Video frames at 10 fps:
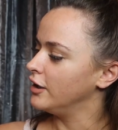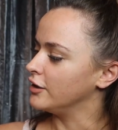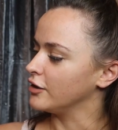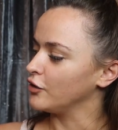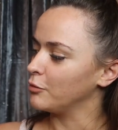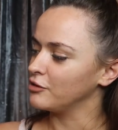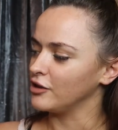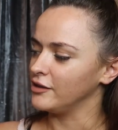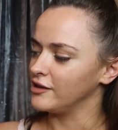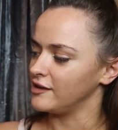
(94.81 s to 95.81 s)
an
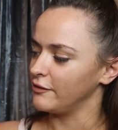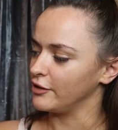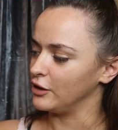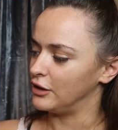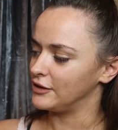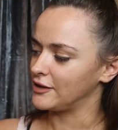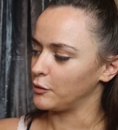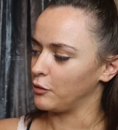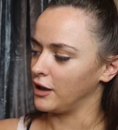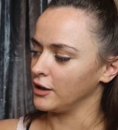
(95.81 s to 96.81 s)
adoption certificate,
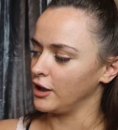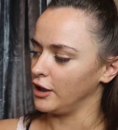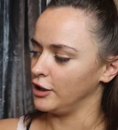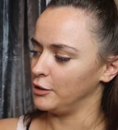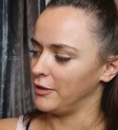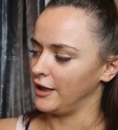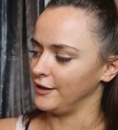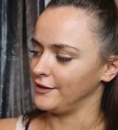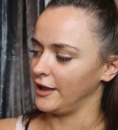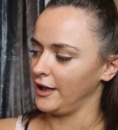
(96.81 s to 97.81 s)
one comb
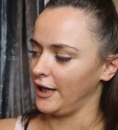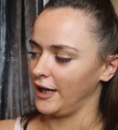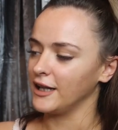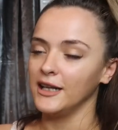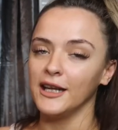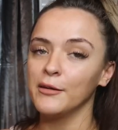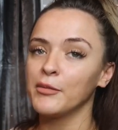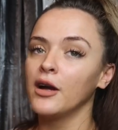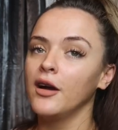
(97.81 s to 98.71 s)
and a hair clip.